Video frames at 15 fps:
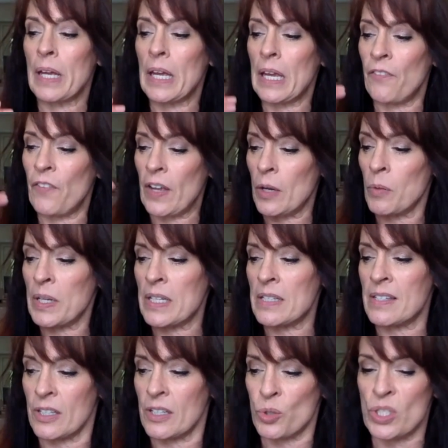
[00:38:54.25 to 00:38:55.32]
If anyone is
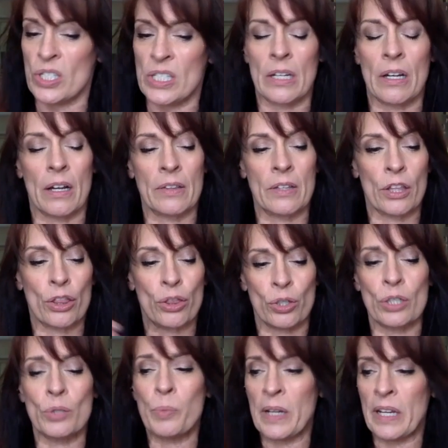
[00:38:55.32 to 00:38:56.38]
interested, on the
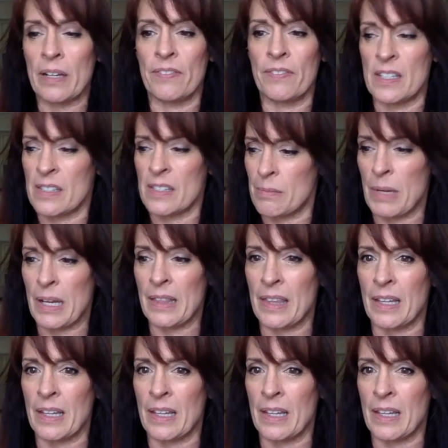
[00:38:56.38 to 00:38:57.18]
third week of this month,